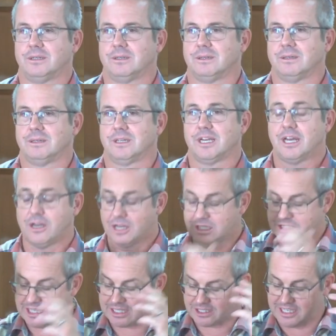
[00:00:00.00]
Can I
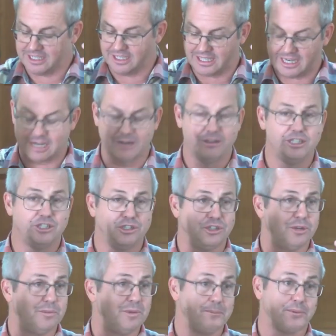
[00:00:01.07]
just encourage you to
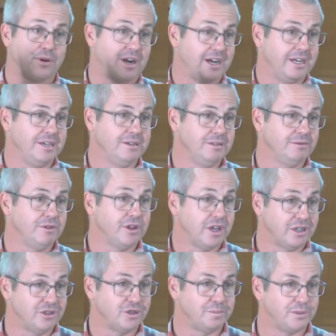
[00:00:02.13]
be praying for
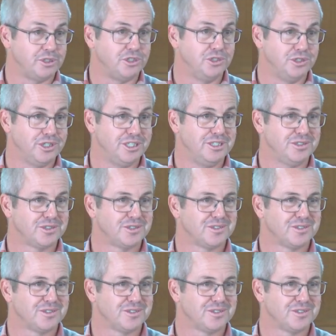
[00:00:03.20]
those opportunities?